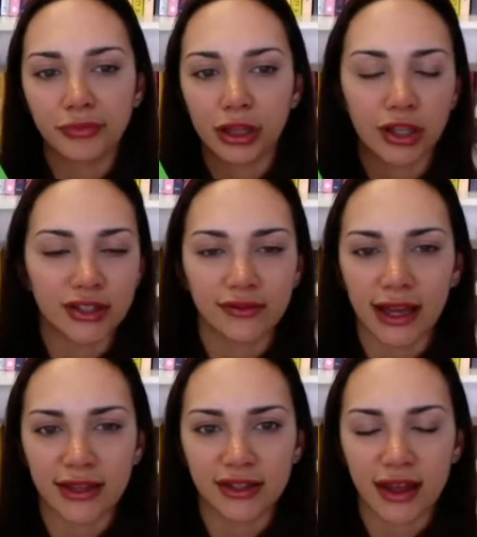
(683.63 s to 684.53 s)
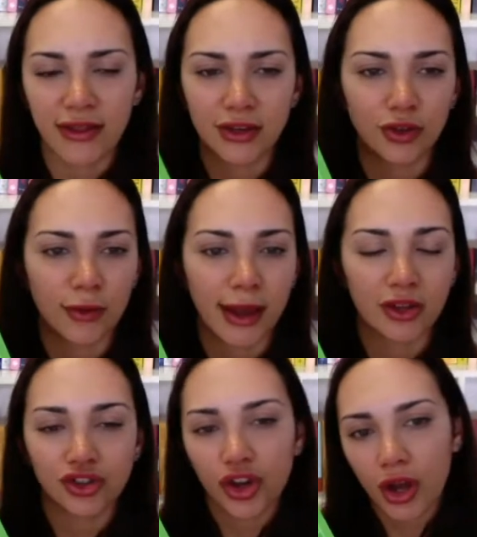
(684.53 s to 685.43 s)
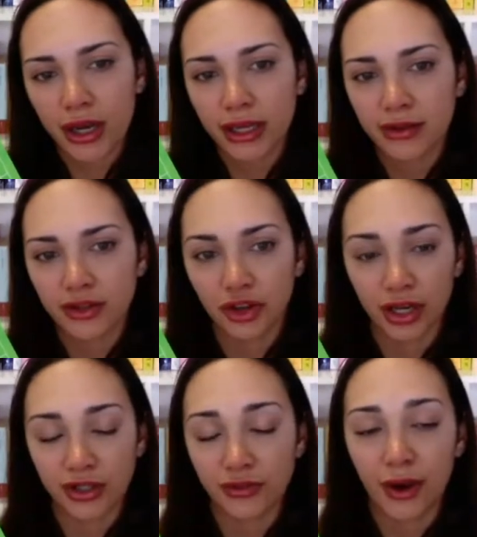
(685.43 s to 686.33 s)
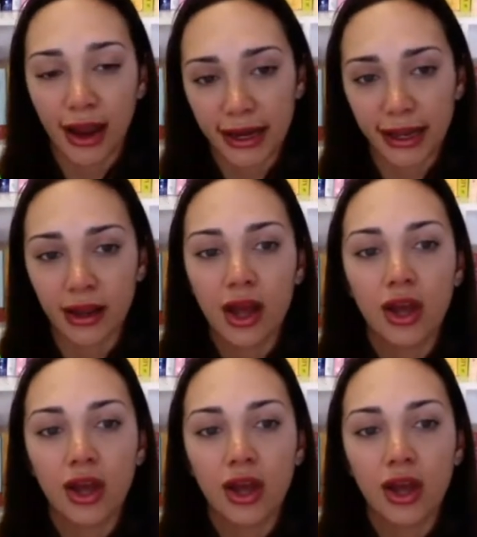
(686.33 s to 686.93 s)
Lots of layers to that. They talk about the journey to writing,